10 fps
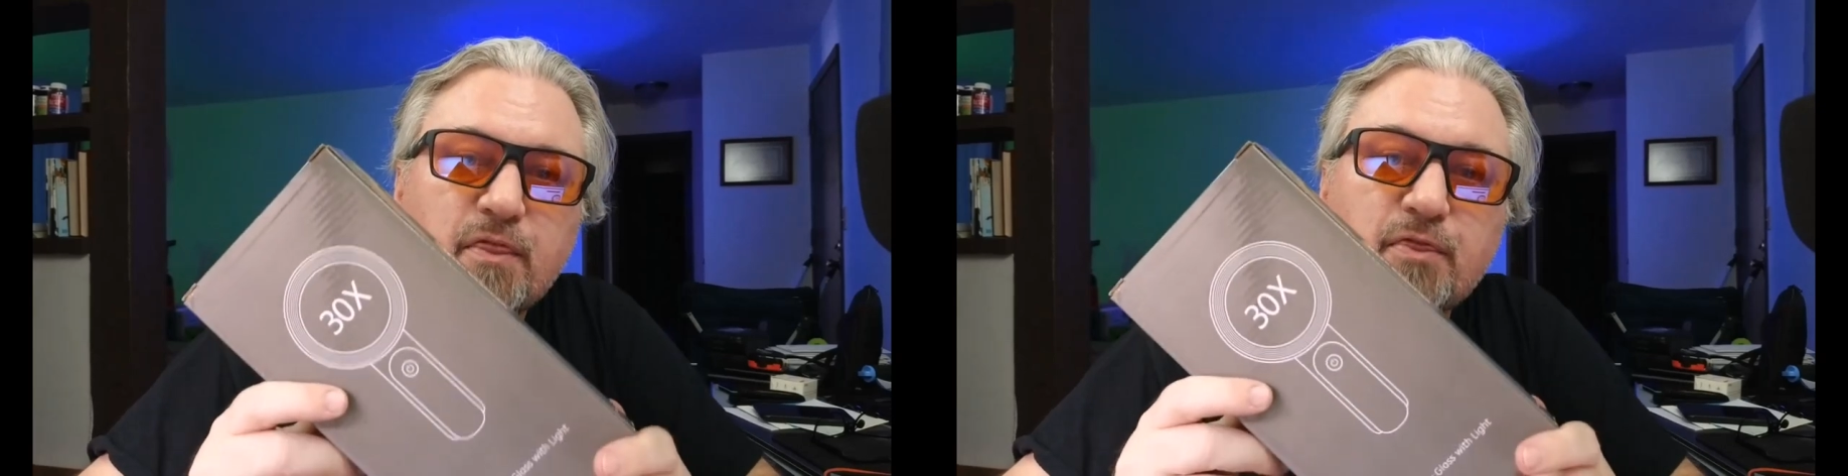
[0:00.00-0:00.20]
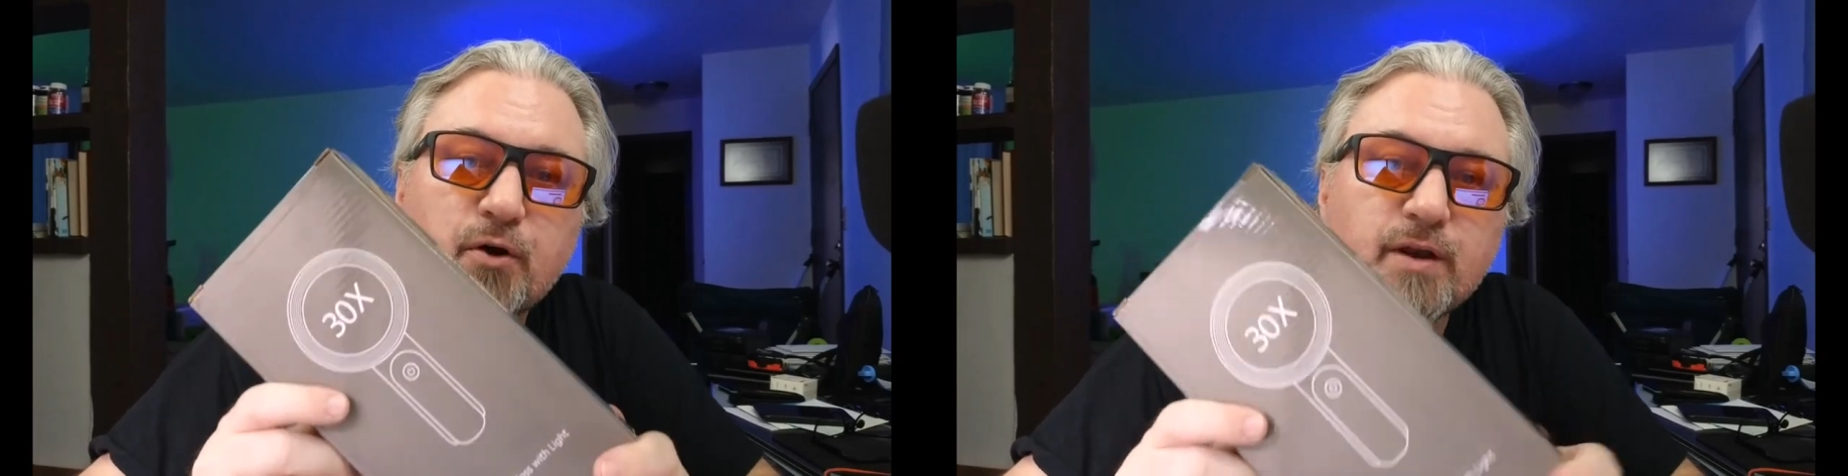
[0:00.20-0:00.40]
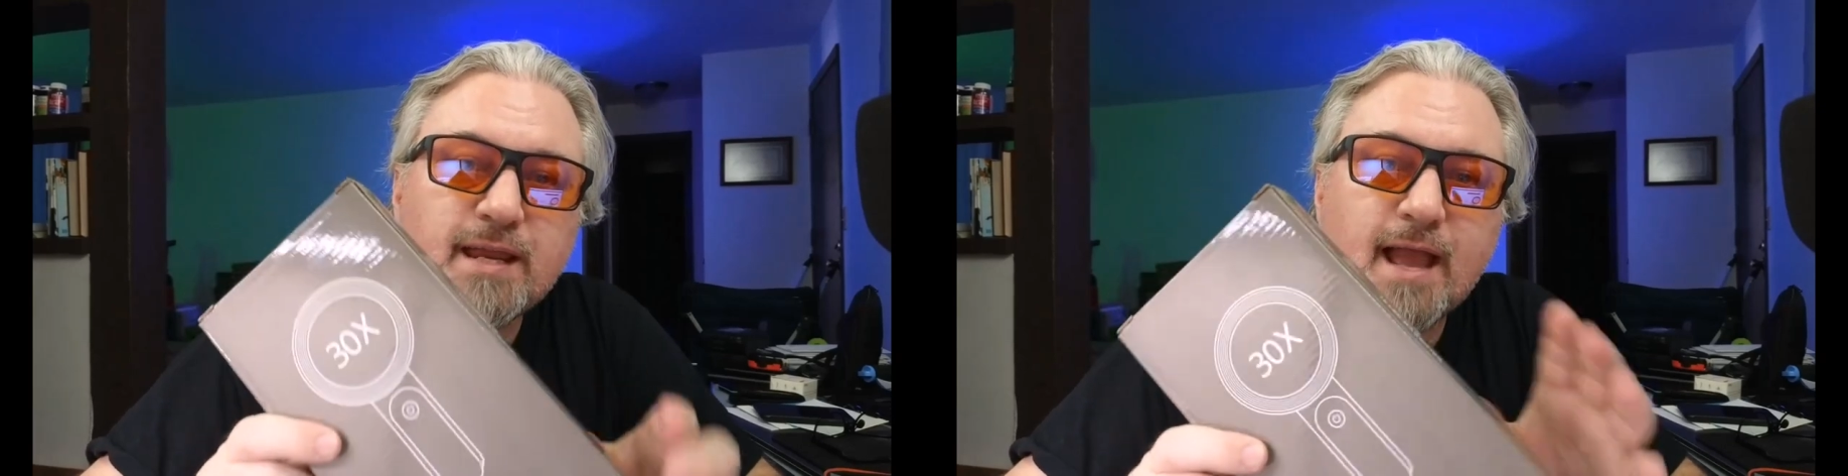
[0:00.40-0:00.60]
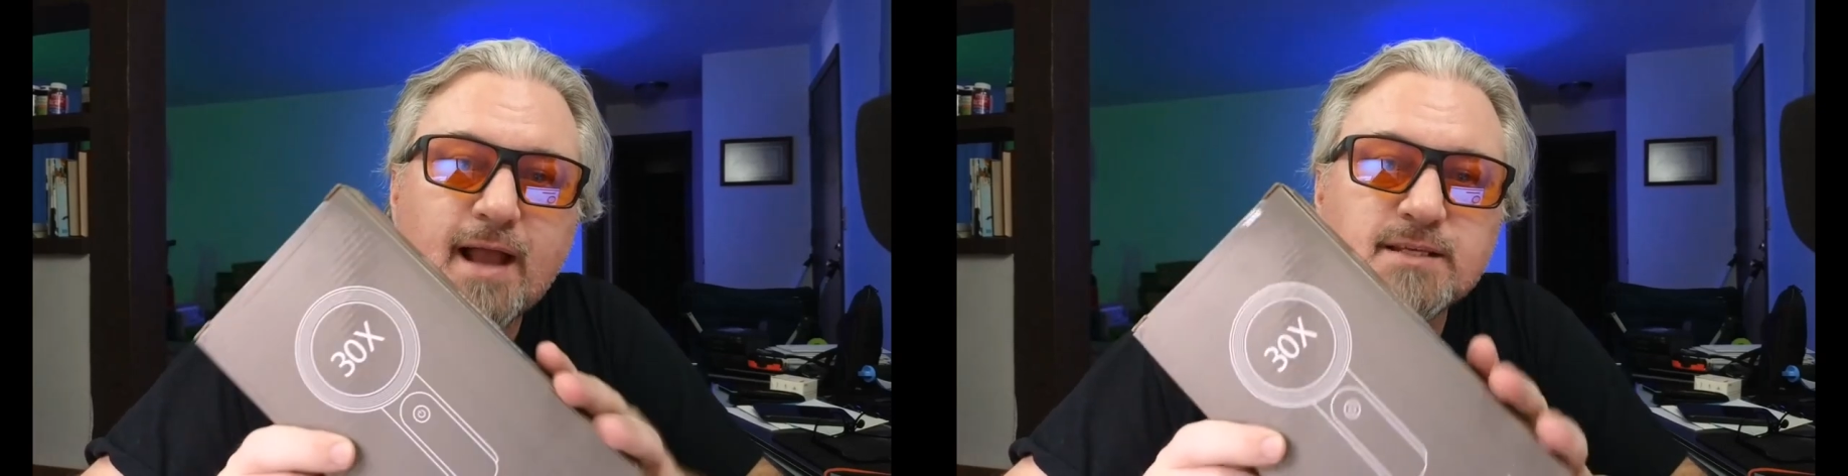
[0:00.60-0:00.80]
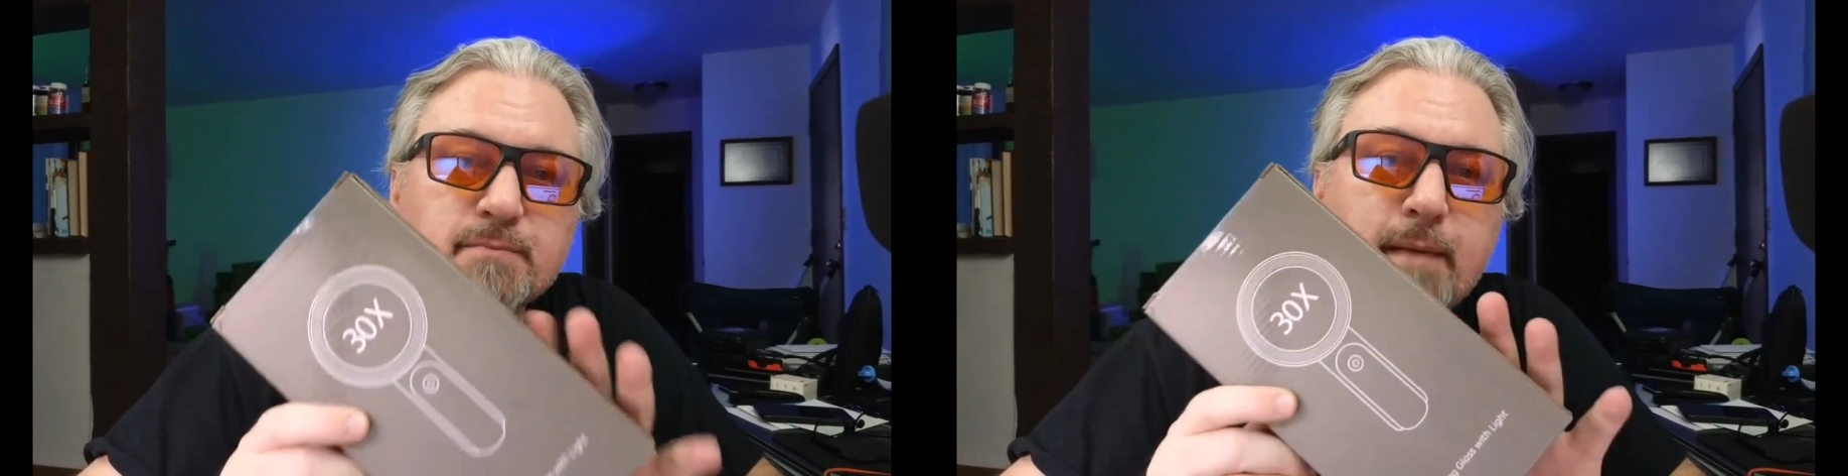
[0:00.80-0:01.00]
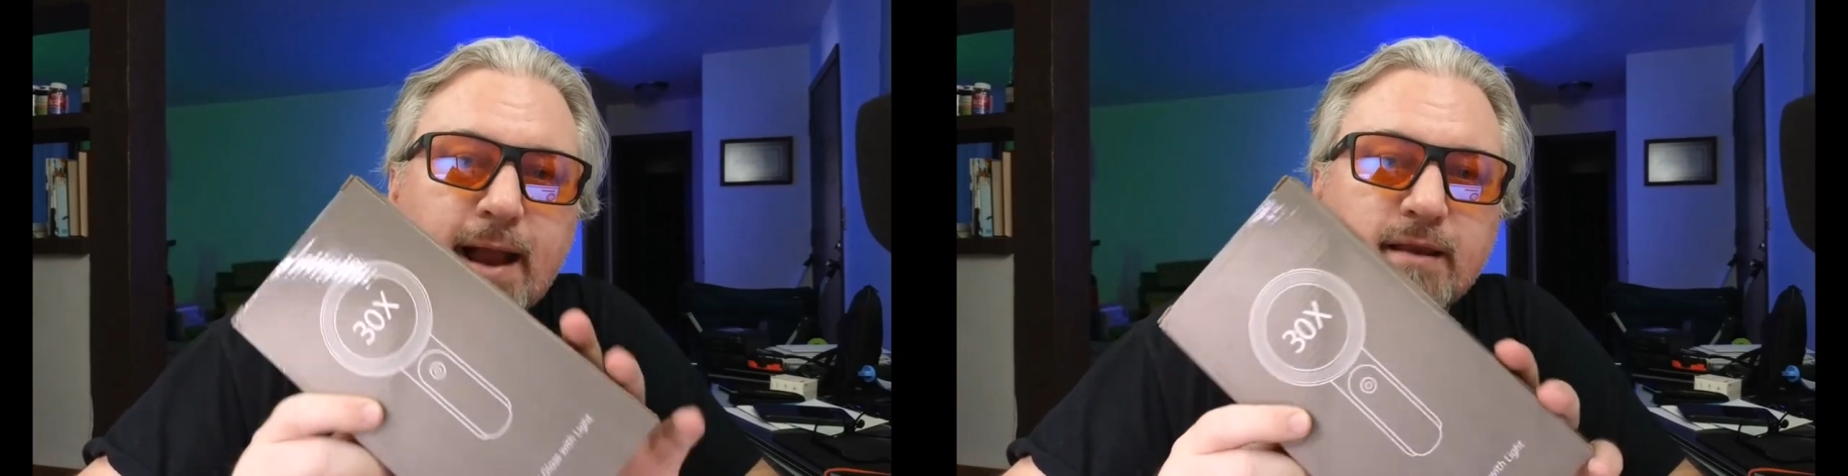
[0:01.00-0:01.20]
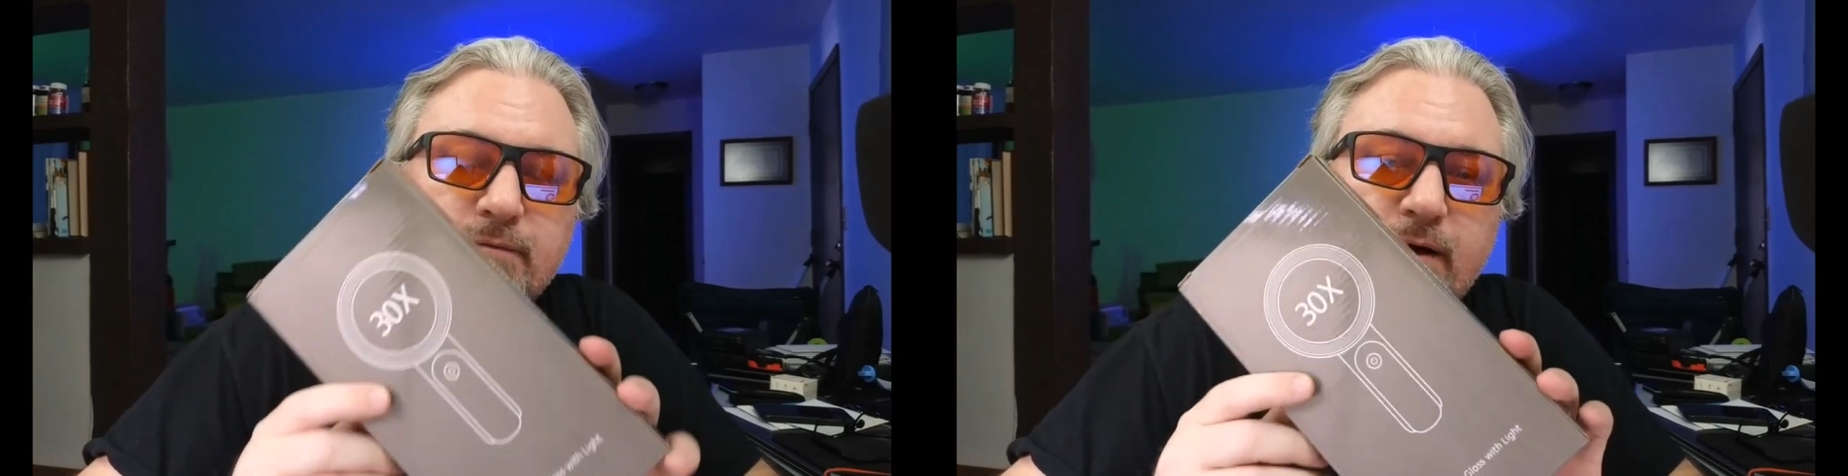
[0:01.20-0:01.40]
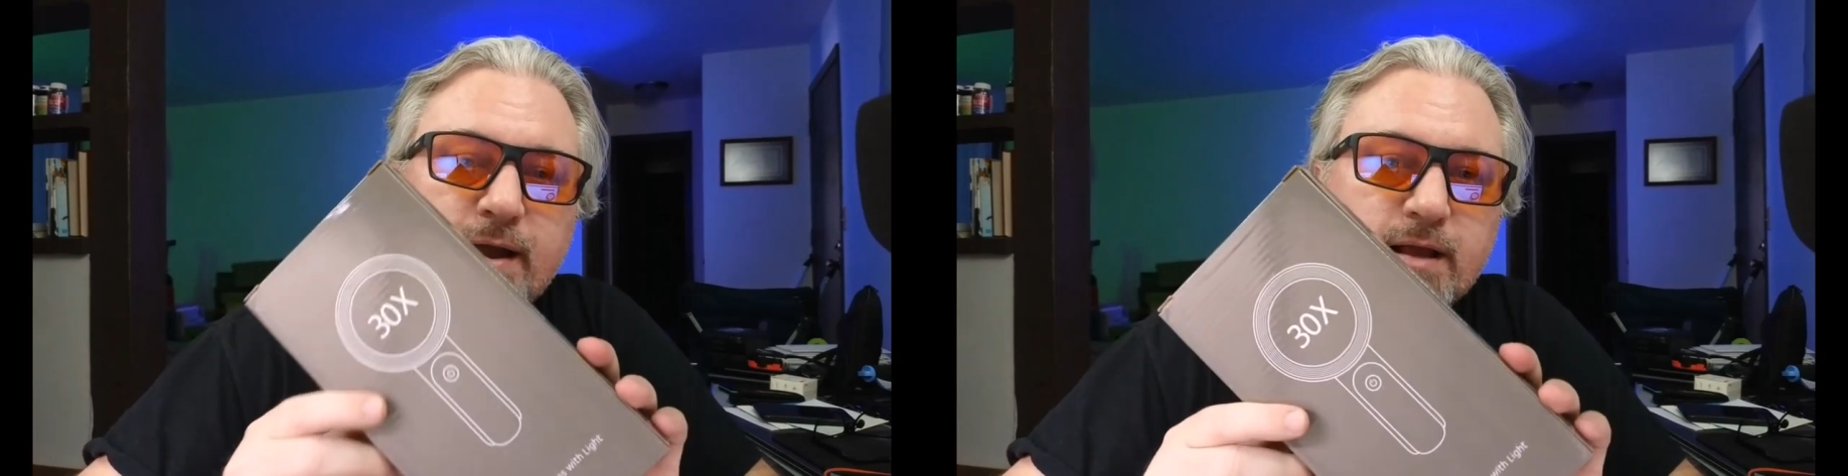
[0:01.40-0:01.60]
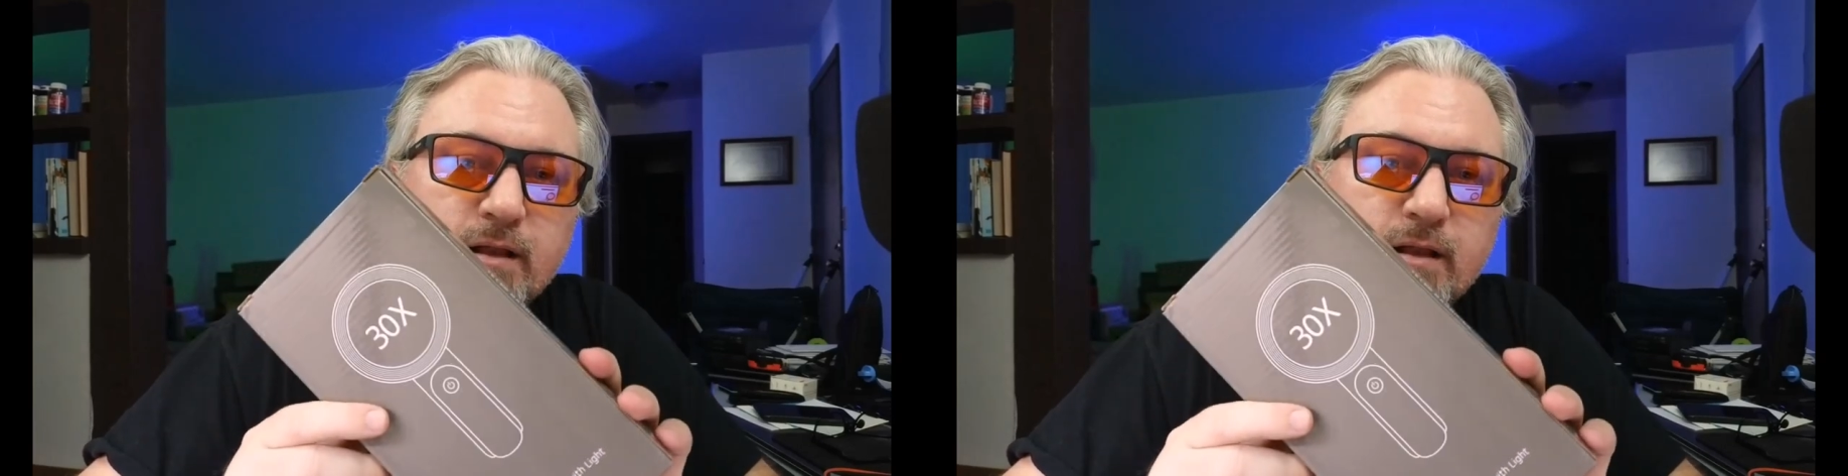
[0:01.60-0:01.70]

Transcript: 30x magnifying